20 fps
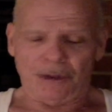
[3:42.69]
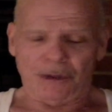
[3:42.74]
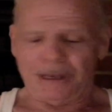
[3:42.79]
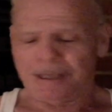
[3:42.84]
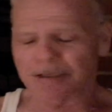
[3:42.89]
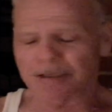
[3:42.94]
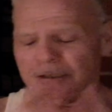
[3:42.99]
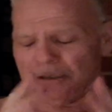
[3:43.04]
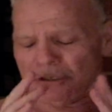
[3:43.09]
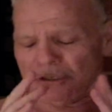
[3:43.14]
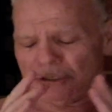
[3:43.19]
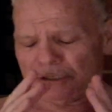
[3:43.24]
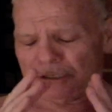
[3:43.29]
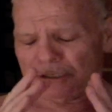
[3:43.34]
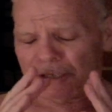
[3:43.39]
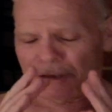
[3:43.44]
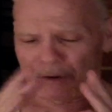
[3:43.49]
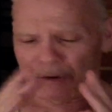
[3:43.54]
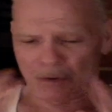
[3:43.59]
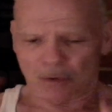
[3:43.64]
It's just
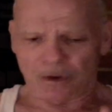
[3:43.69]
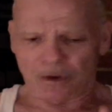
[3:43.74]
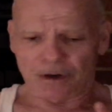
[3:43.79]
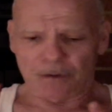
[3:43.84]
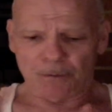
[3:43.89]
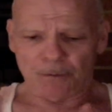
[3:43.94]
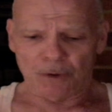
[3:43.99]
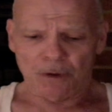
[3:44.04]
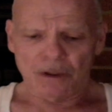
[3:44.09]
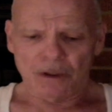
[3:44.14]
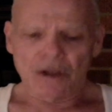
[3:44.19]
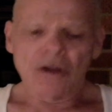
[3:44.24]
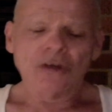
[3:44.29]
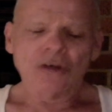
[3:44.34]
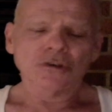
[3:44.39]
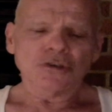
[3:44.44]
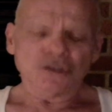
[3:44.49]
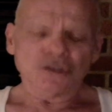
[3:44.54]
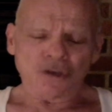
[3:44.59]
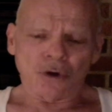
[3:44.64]
incredible.
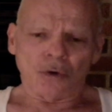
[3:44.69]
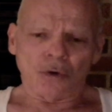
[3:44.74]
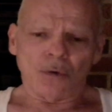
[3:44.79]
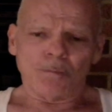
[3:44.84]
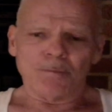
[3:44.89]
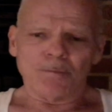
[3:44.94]
So